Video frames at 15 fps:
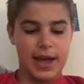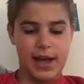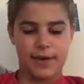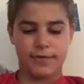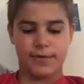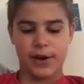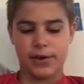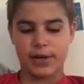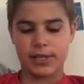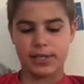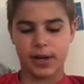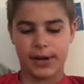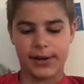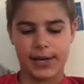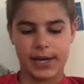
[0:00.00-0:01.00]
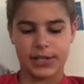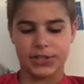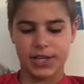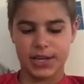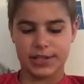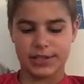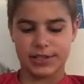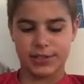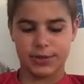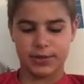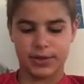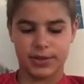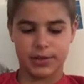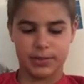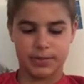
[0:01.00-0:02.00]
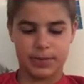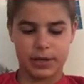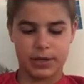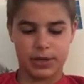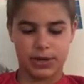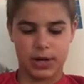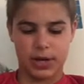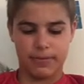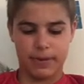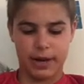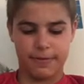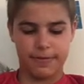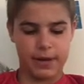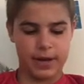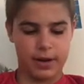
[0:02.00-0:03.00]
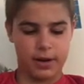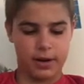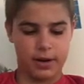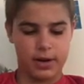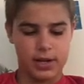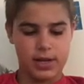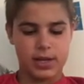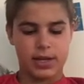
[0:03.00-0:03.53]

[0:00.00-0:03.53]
I'm very sorry I chased you with a booger on my finger.